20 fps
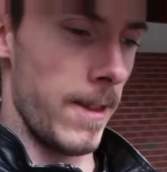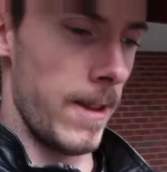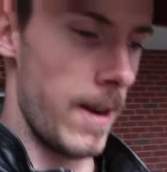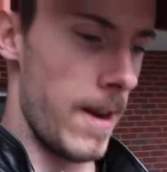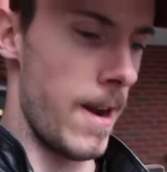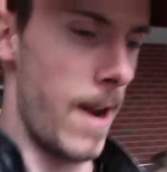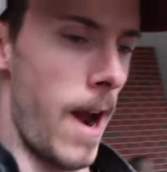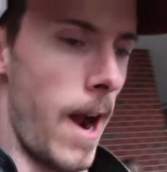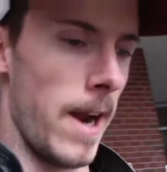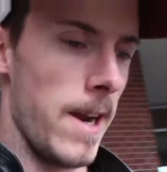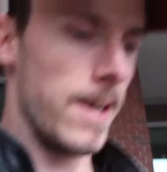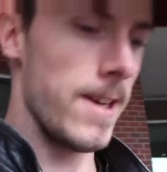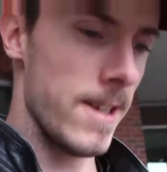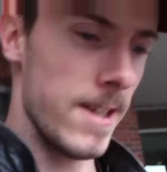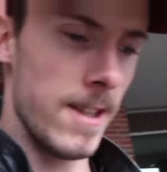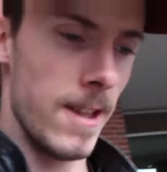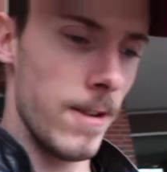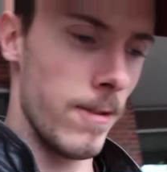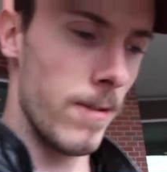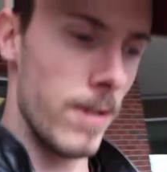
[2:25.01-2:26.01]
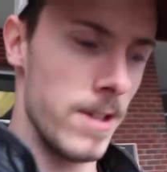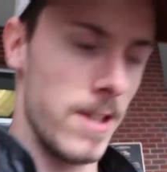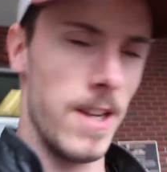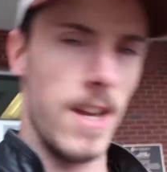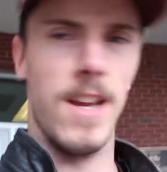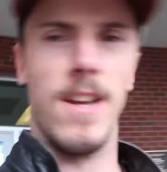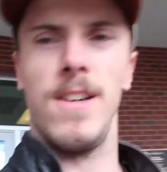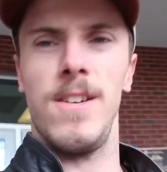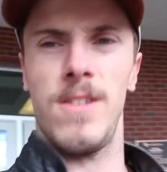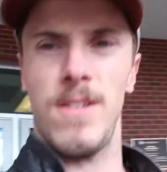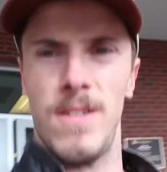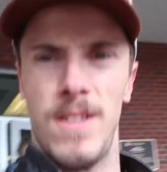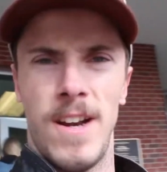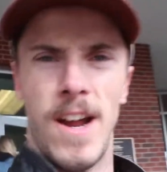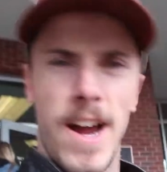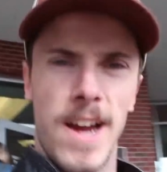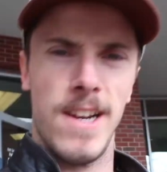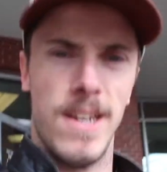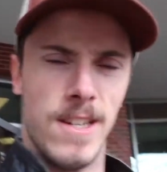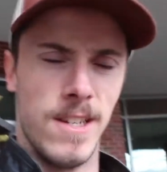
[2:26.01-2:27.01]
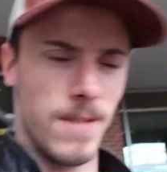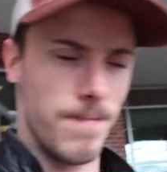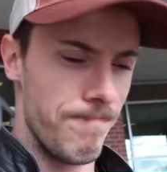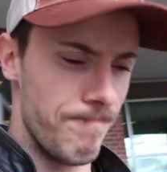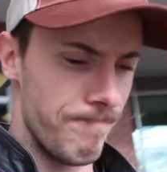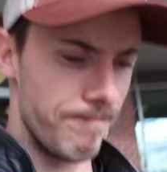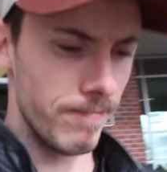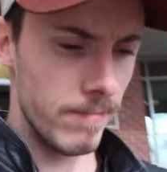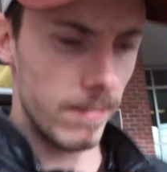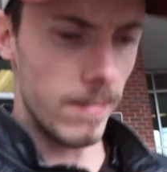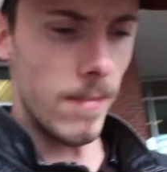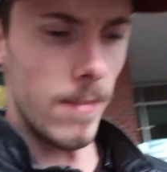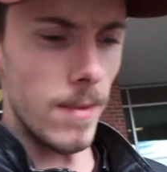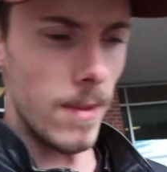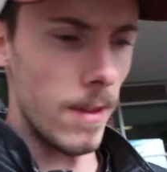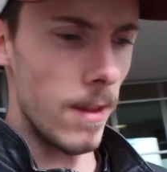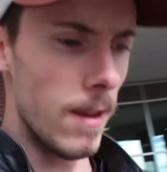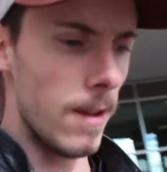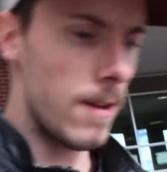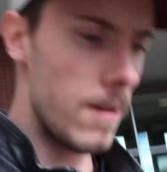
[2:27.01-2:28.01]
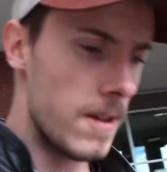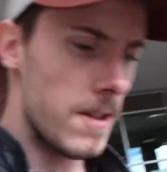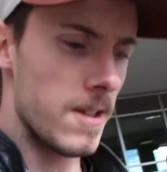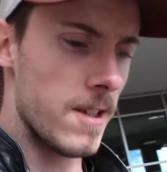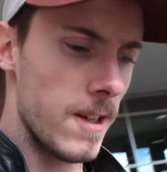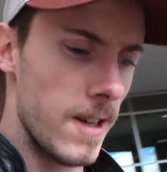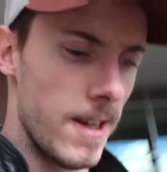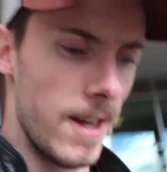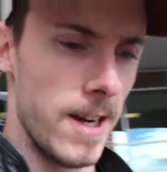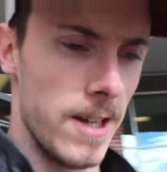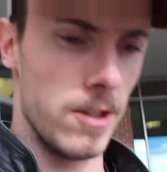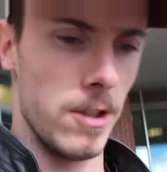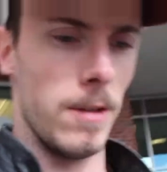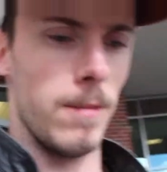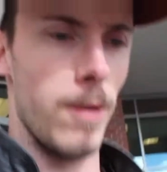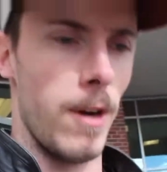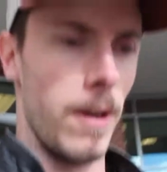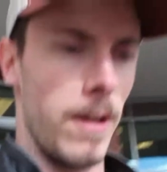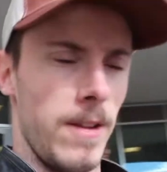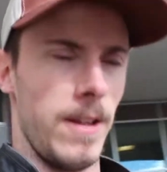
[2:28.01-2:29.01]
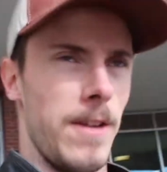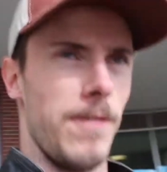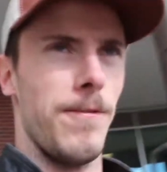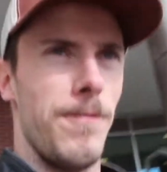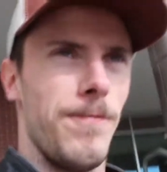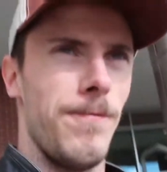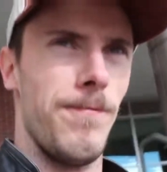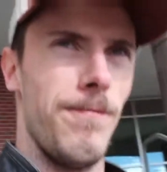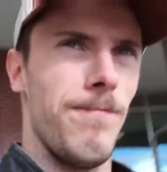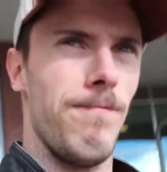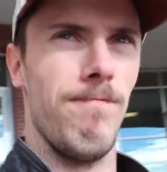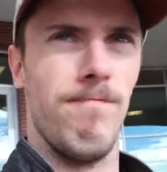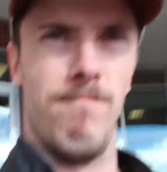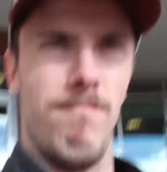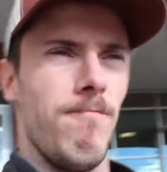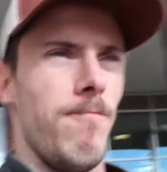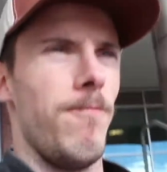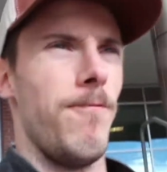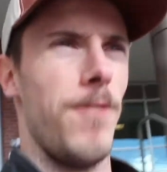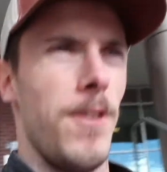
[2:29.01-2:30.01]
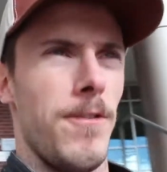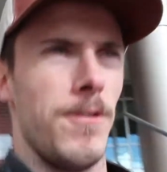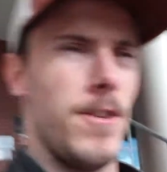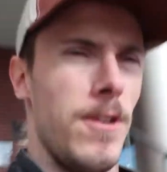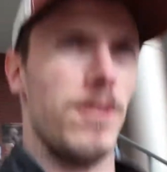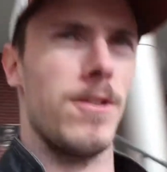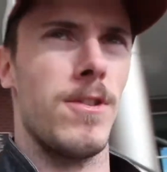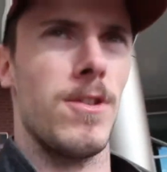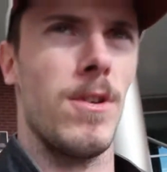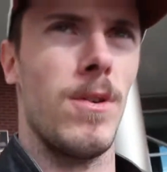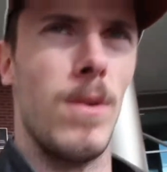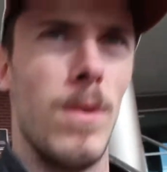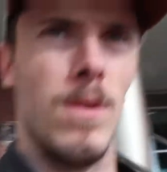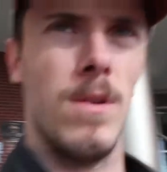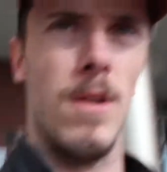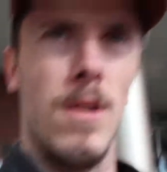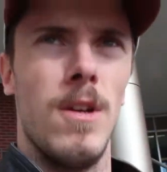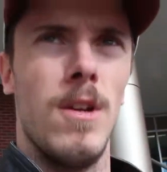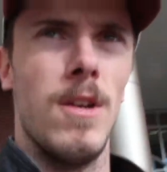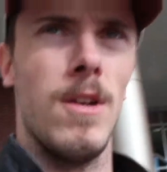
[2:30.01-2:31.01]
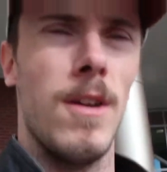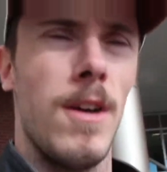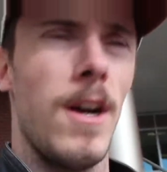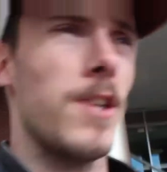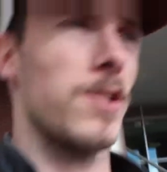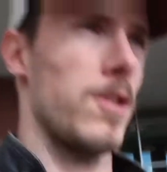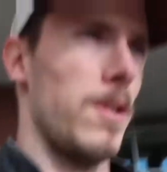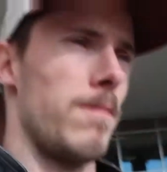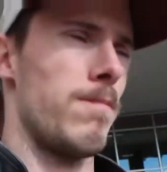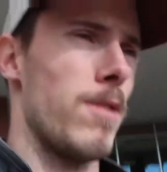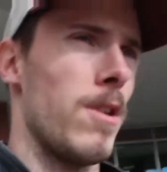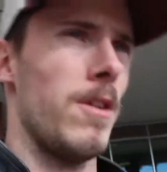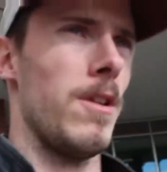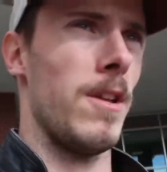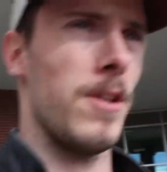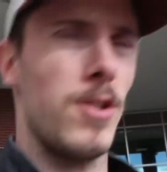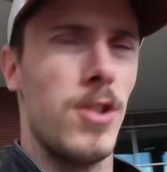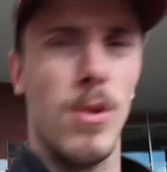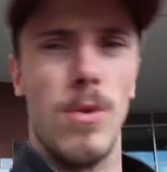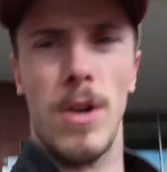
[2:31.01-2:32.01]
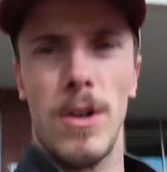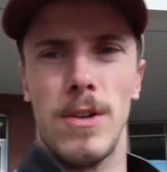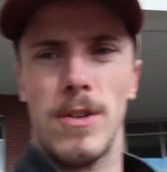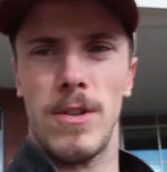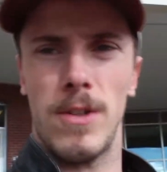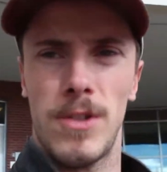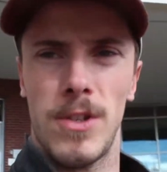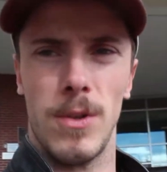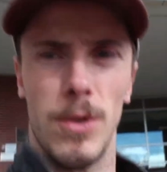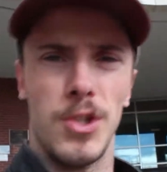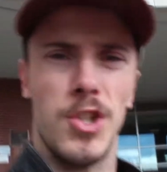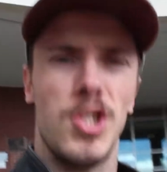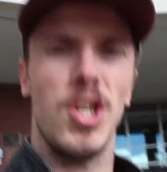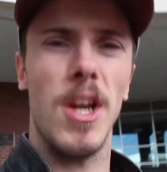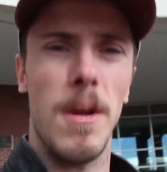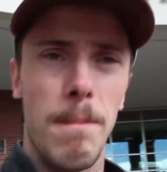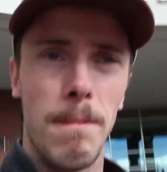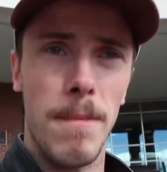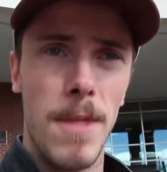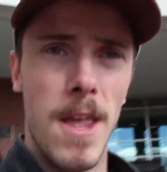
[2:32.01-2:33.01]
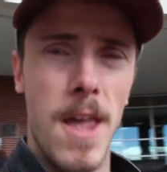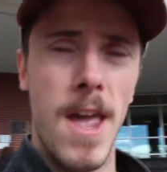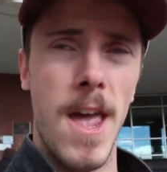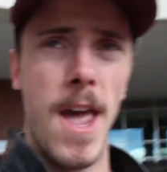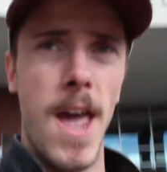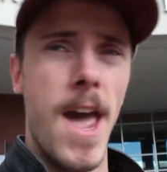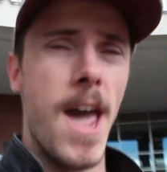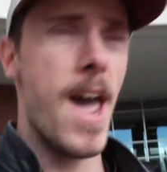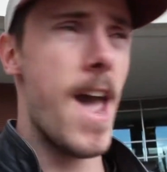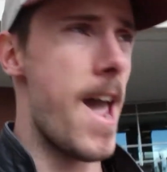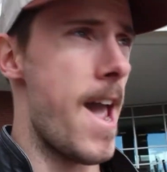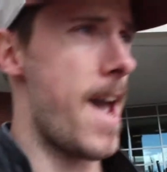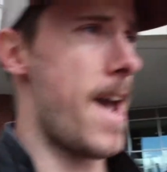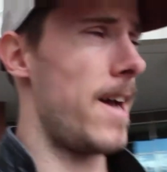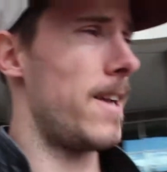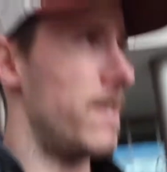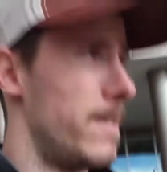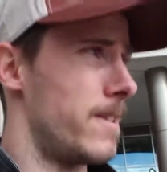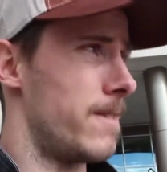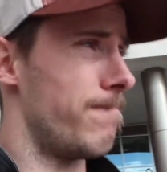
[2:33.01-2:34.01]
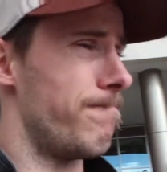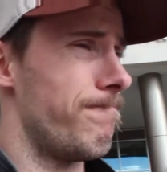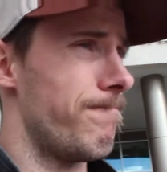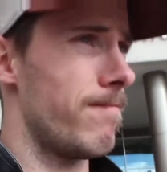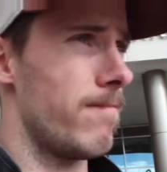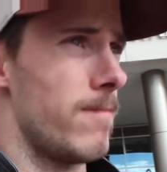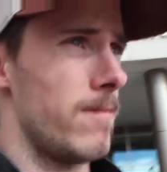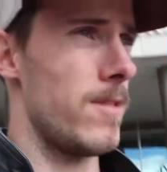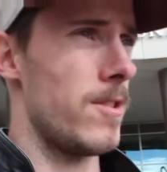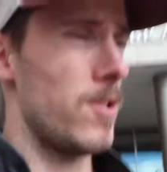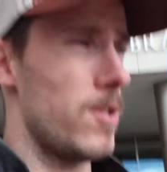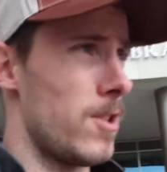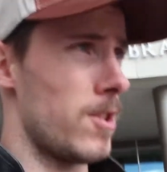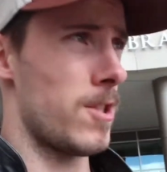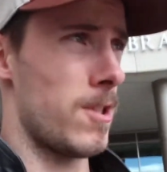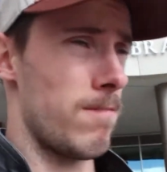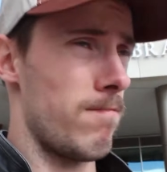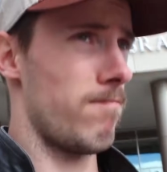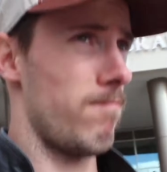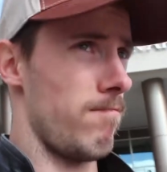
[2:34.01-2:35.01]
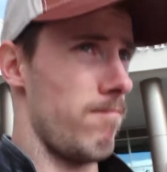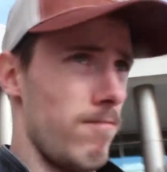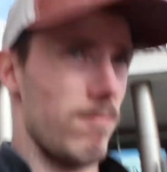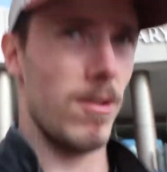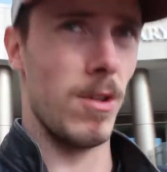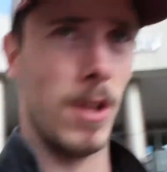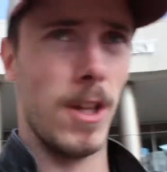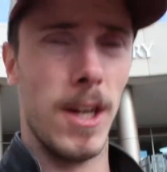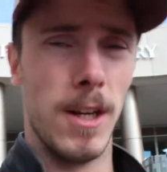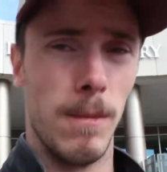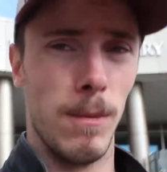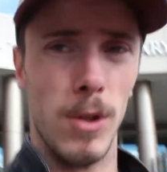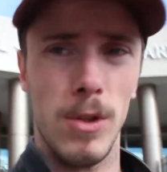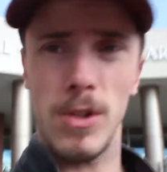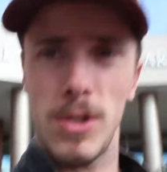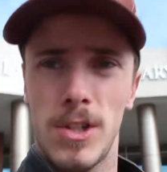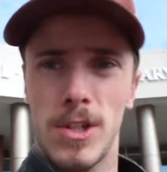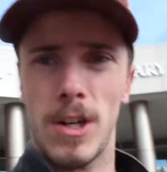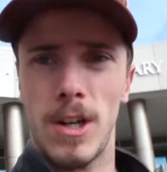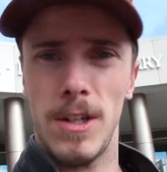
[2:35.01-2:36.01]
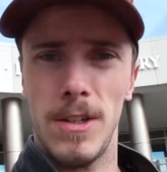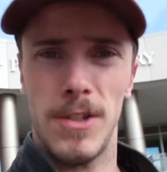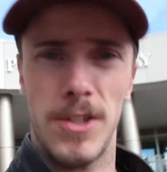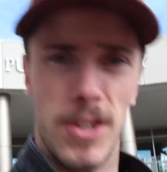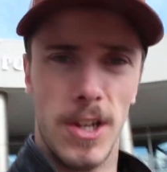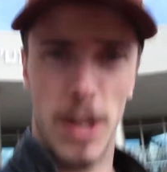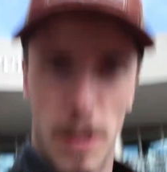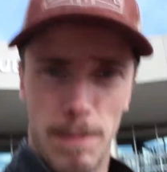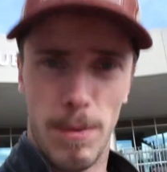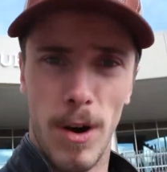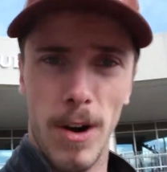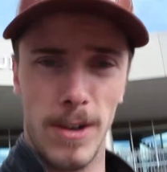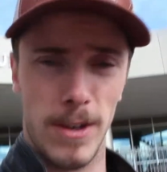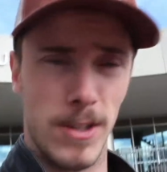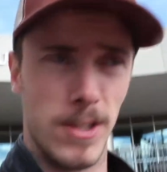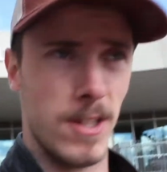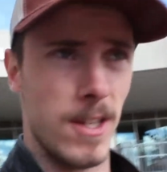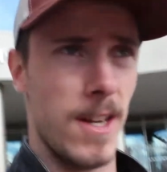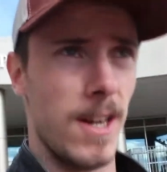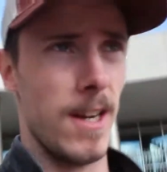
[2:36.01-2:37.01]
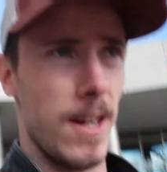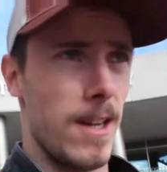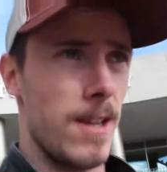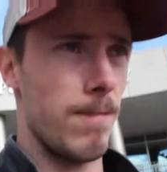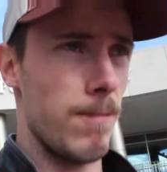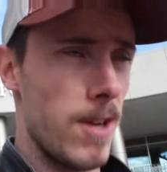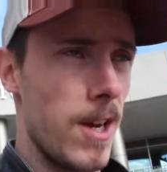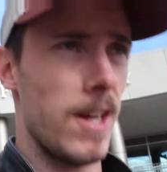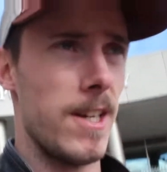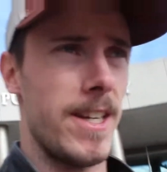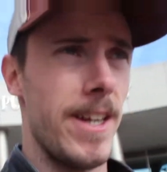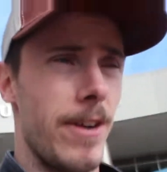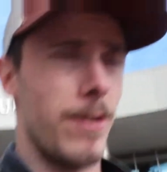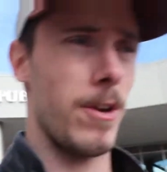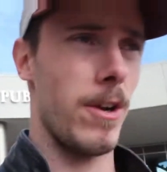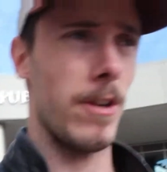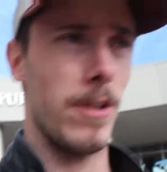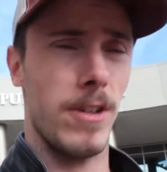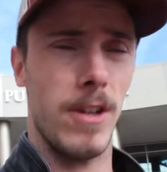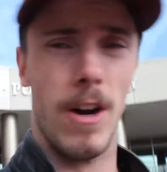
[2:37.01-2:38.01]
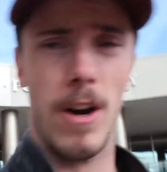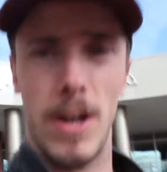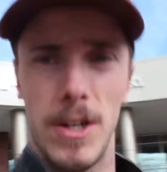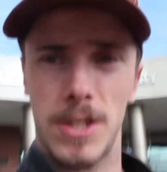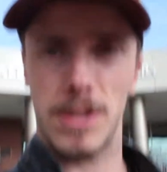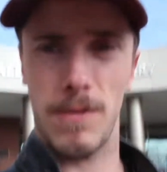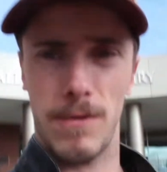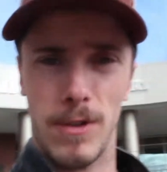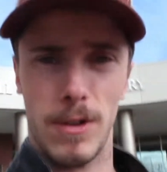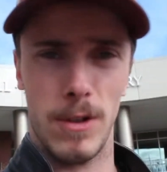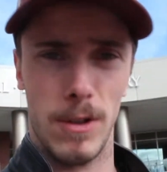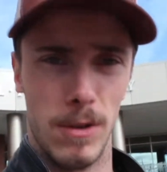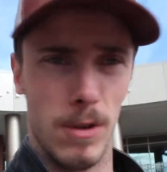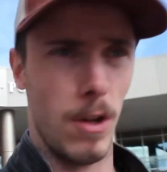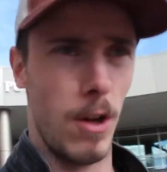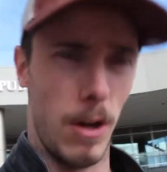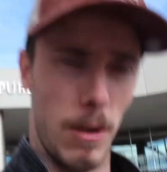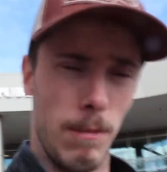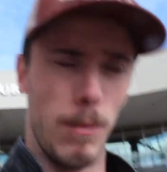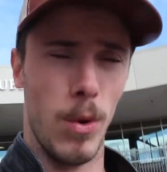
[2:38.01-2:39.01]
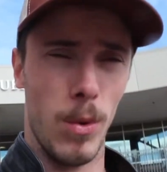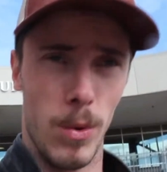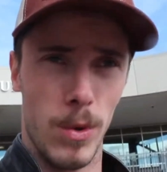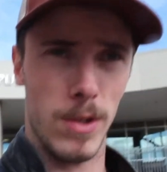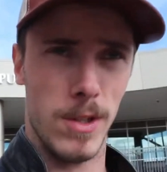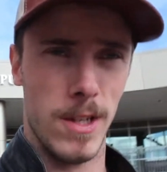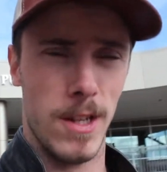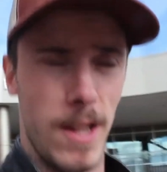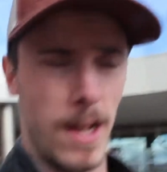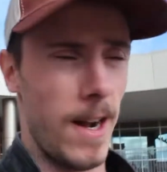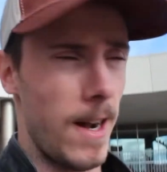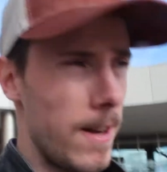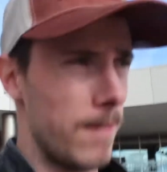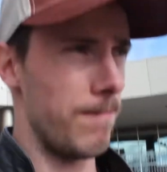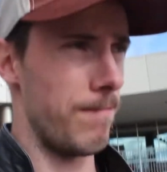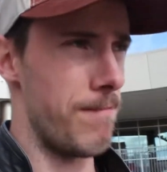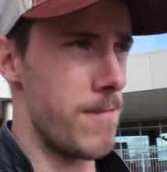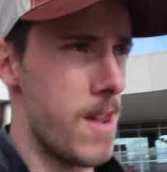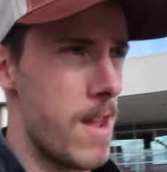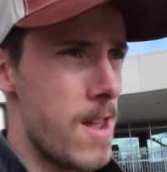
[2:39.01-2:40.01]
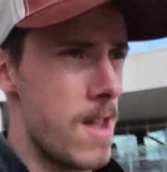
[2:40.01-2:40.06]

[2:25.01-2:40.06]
in the 90s, I think it was the 80s or the 90s, the city actually brought in like 50 or so, actually probably like 200 or so sheep, and just let them loose on city parks to kind of cut down on costs for lawnmowers and that. And